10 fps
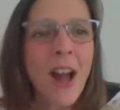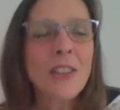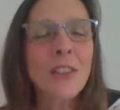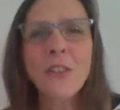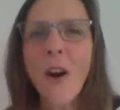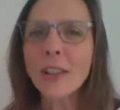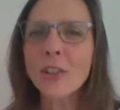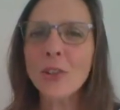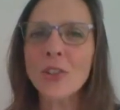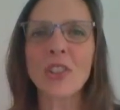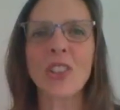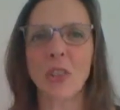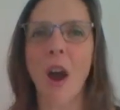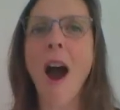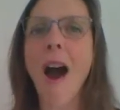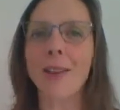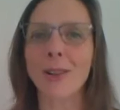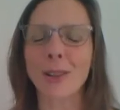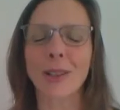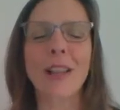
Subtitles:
to find your style,